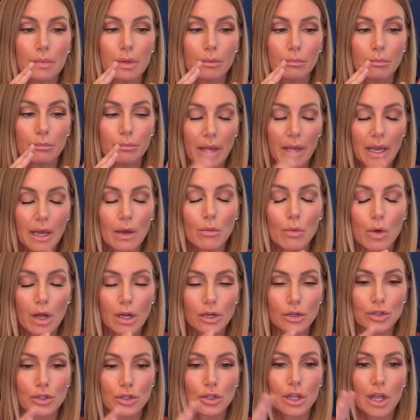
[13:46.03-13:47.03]

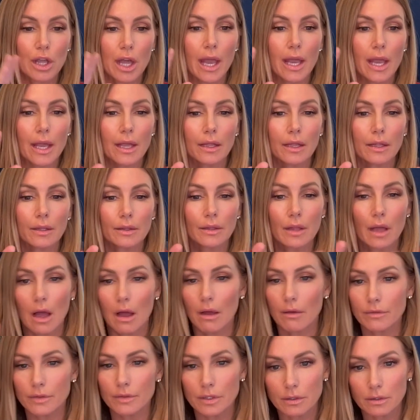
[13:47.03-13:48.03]
Baywatch, they
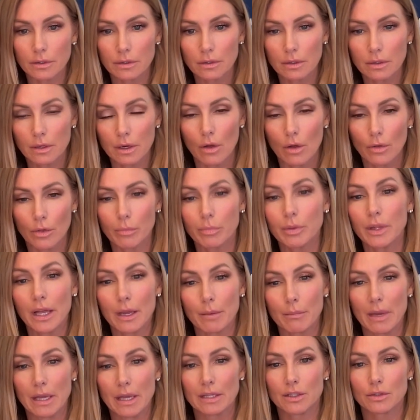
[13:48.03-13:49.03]
loved, the
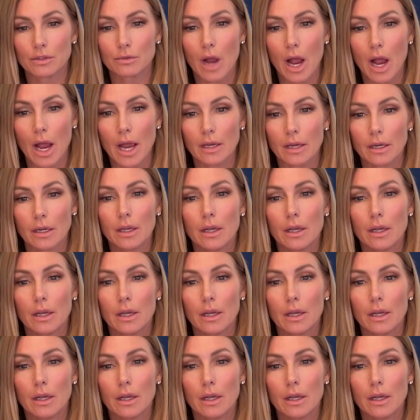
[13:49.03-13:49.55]
playmates, right?